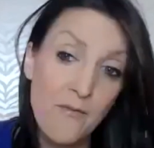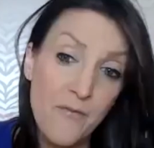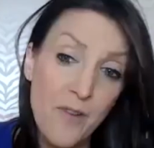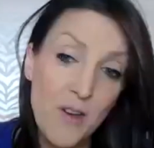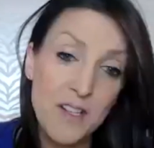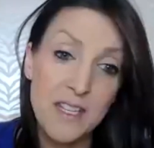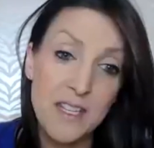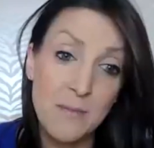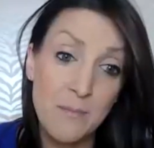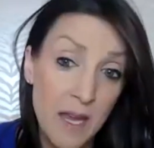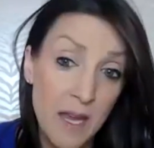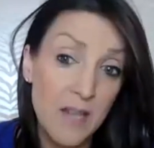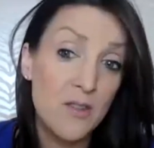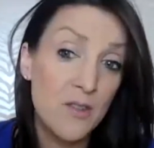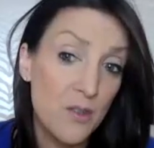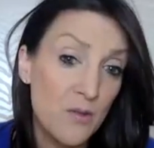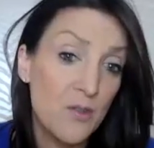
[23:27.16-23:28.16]
adversity
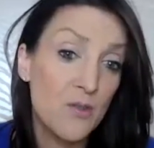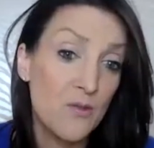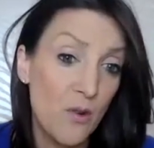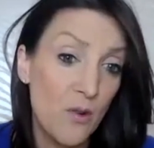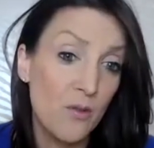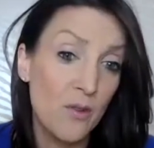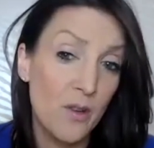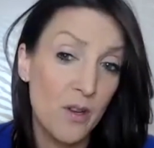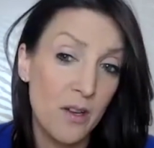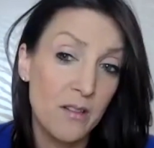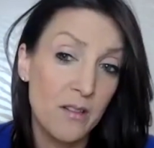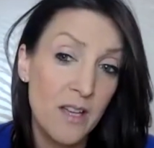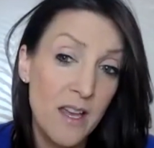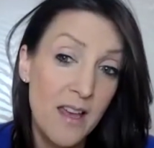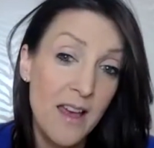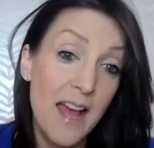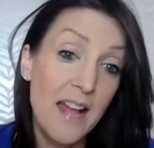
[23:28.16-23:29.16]
makes you stronger,
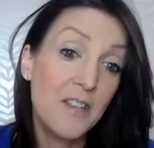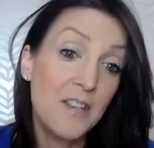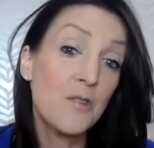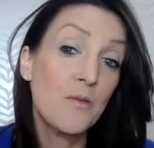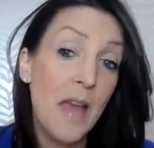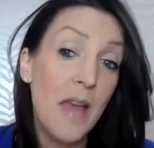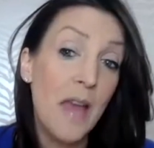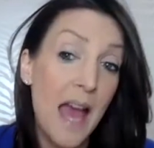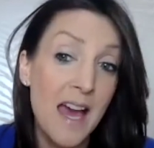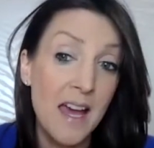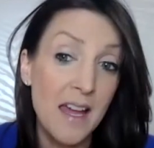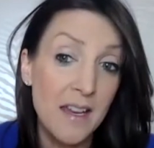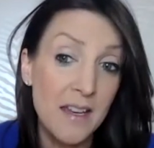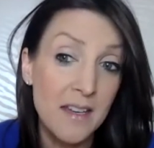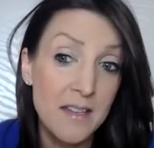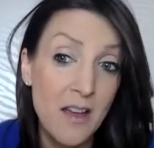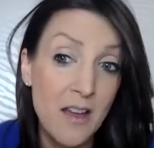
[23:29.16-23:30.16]
and you
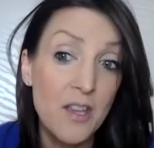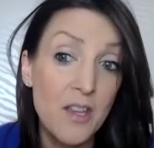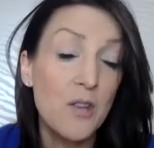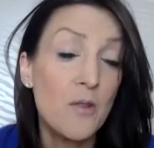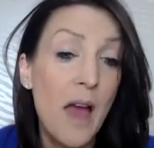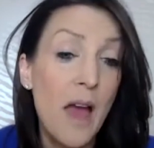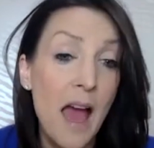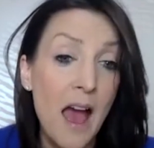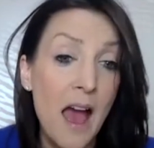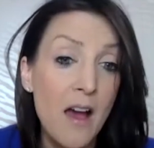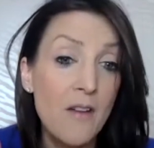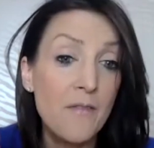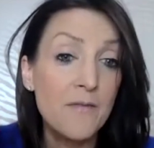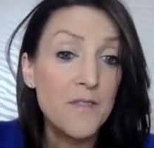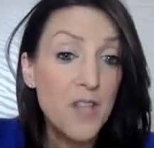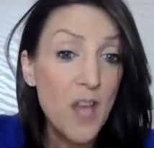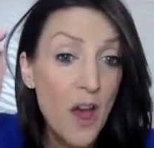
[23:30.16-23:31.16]
can, like you
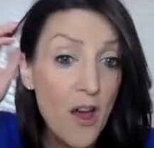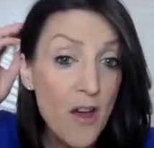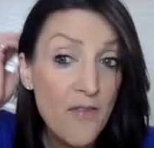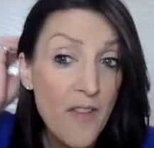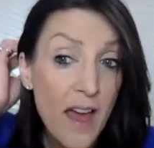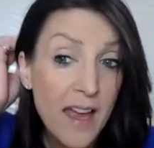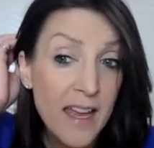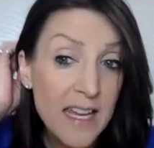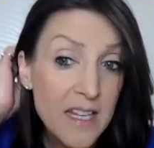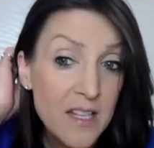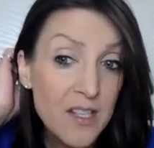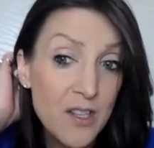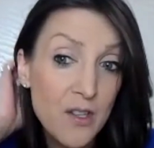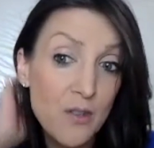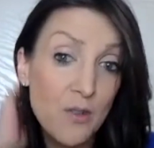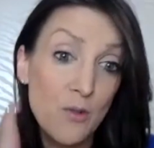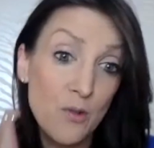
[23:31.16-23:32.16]
have, turn that
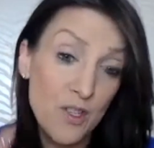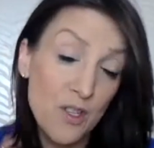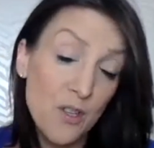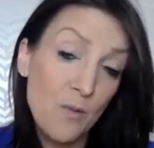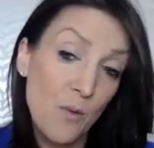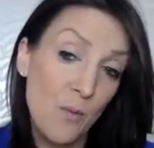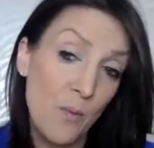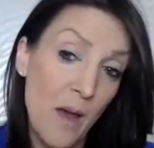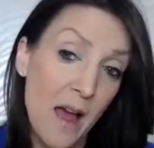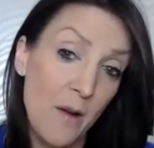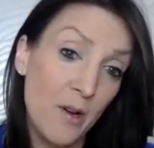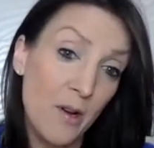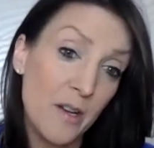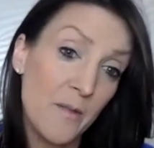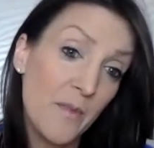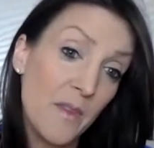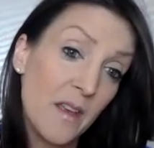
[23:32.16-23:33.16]
into your
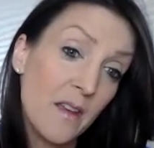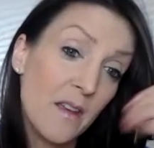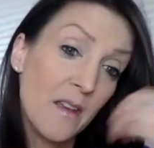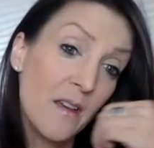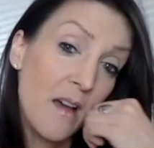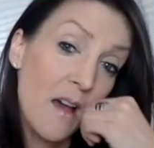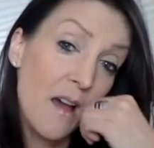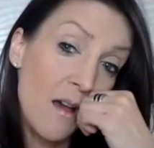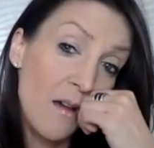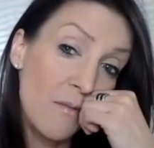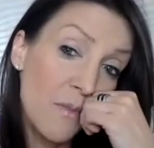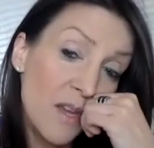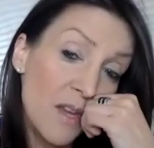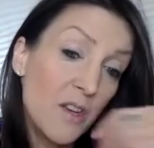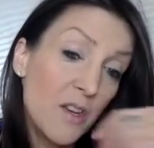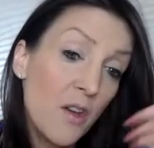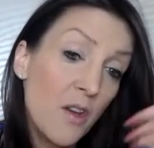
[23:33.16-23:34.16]
superpower.
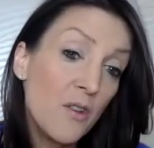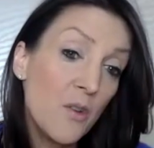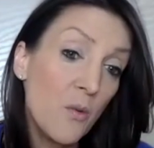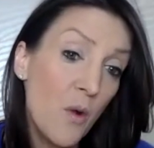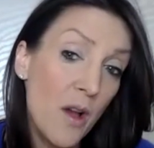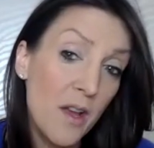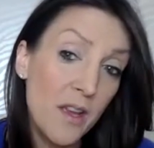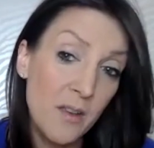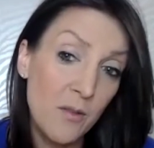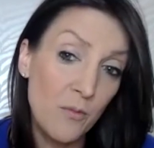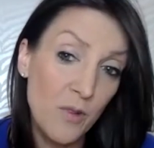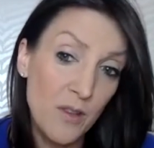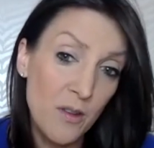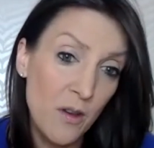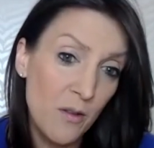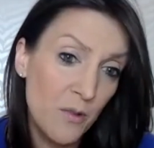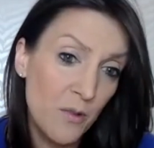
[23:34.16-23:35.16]
And I know you're working
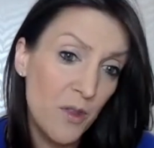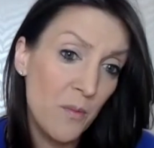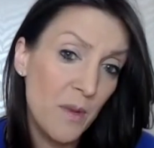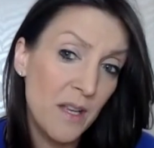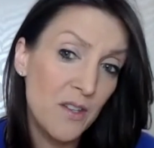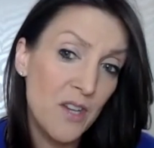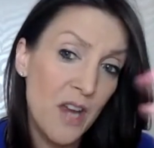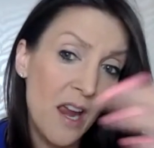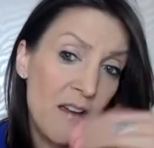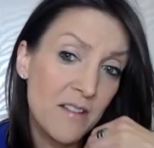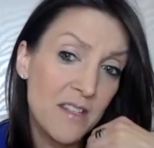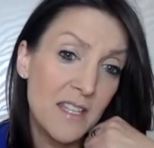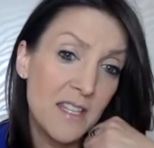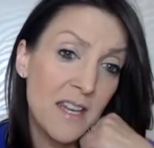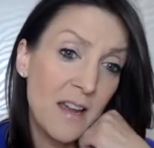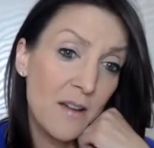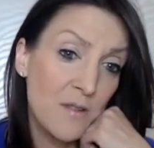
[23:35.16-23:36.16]
with a big
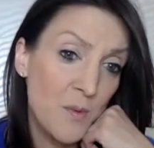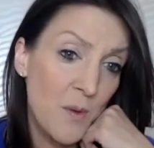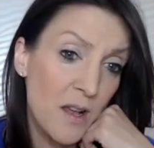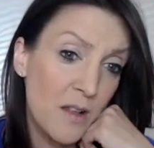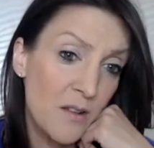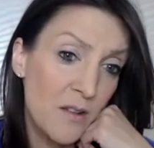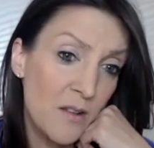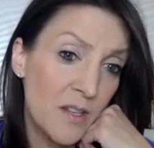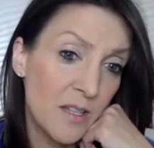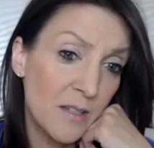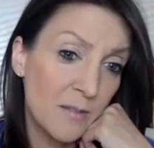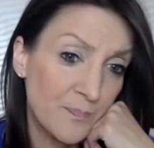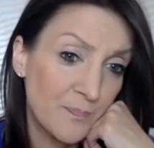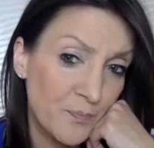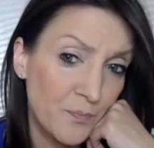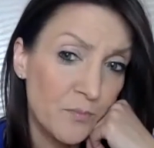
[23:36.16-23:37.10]
charity now as well, aren't you?